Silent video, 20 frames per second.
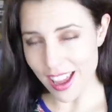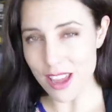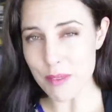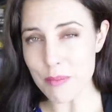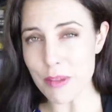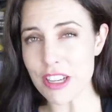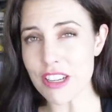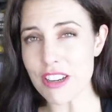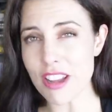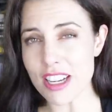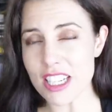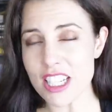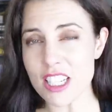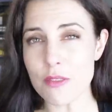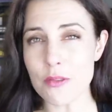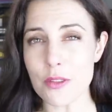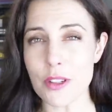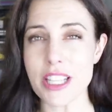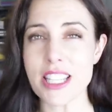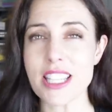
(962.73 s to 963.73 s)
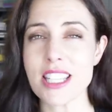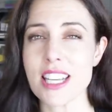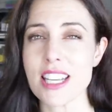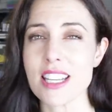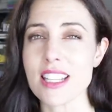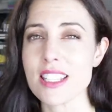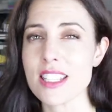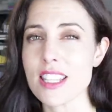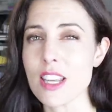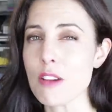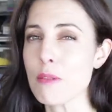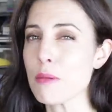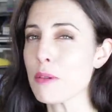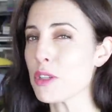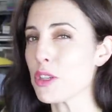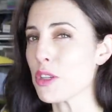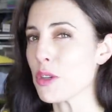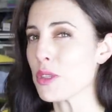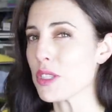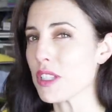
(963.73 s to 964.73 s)
and by 1946 they were
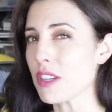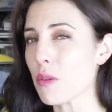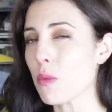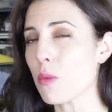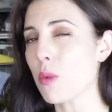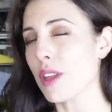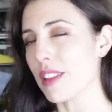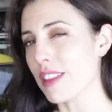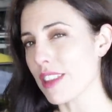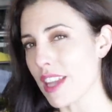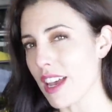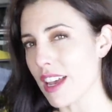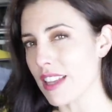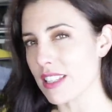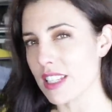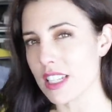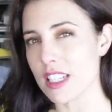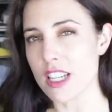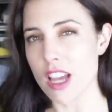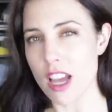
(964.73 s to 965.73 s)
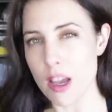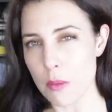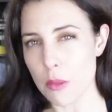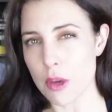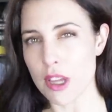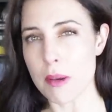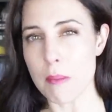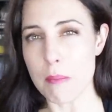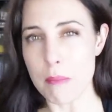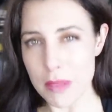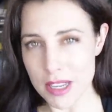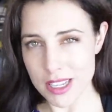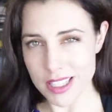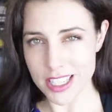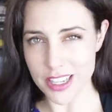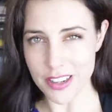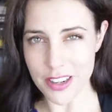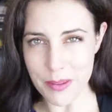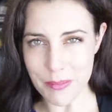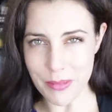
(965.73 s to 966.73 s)
producing 1,000 Type 1
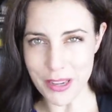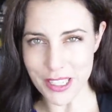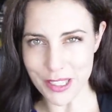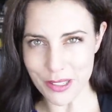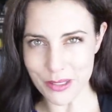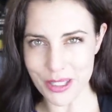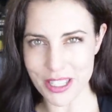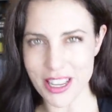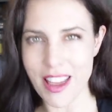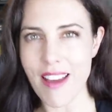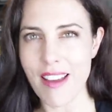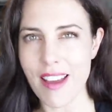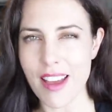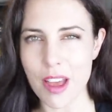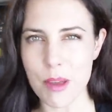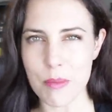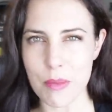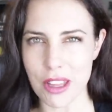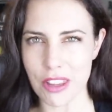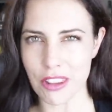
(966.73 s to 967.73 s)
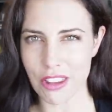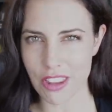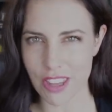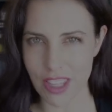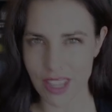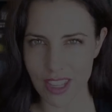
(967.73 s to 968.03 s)
military Beetles a month.